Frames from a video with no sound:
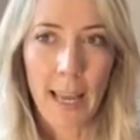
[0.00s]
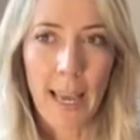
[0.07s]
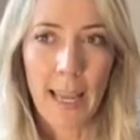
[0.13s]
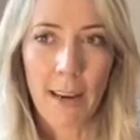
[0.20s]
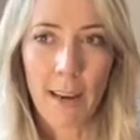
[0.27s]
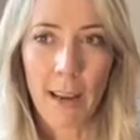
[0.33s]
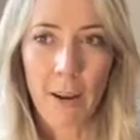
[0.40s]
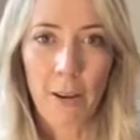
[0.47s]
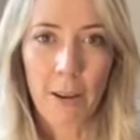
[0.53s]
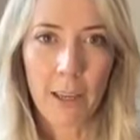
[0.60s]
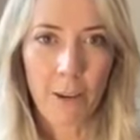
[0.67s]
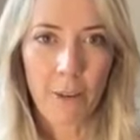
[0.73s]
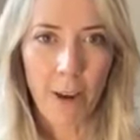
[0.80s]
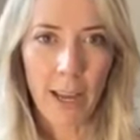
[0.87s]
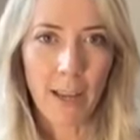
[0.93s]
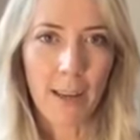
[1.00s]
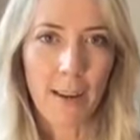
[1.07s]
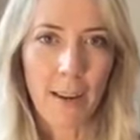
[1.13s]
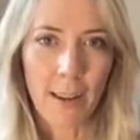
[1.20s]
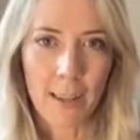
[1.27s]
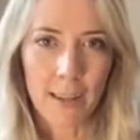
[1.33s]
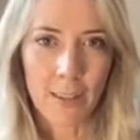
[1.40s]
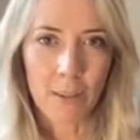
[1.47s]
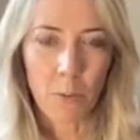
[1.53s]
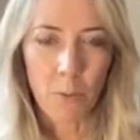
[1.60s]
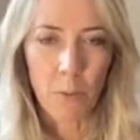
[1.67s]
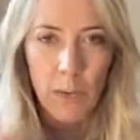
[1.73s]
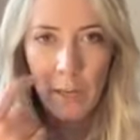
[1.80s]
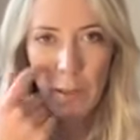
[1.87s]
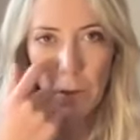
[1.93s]
And now I can recognize
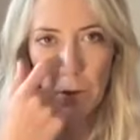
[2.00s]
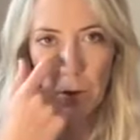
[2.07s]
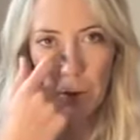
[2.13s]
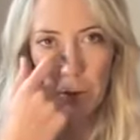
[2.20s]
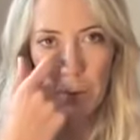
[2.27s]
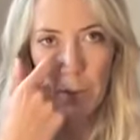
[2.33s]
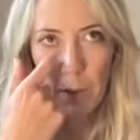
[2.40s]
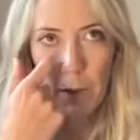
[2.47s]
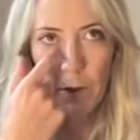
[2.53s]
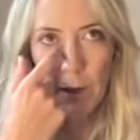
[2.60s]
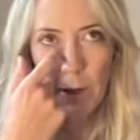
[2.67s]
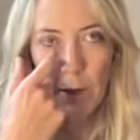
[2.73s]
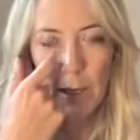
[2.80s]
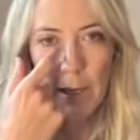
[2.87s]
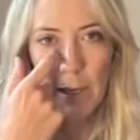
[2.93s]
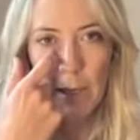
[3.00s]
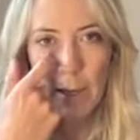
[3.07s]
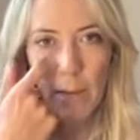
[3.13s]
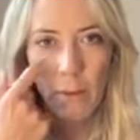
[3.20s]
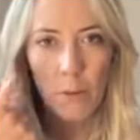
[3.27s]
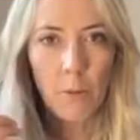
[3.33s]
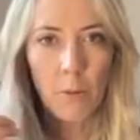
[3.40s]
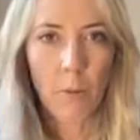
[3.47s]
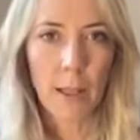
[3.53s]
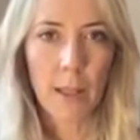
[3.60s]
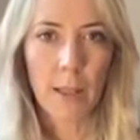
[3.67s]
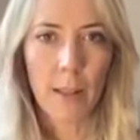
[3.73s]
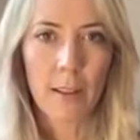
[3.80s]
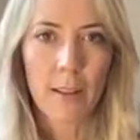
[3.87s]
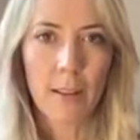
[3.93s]
when, you know, periodically
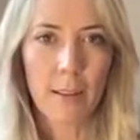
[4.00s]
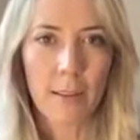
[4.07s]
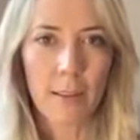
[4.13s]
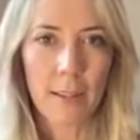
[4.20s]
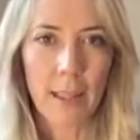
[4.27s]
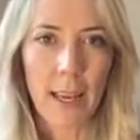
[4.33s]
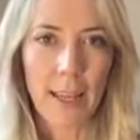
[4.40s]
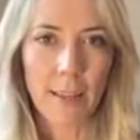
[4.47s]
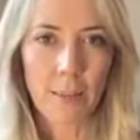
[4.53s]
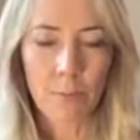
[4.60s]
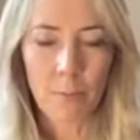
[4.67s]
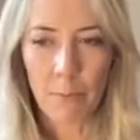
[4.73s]
when that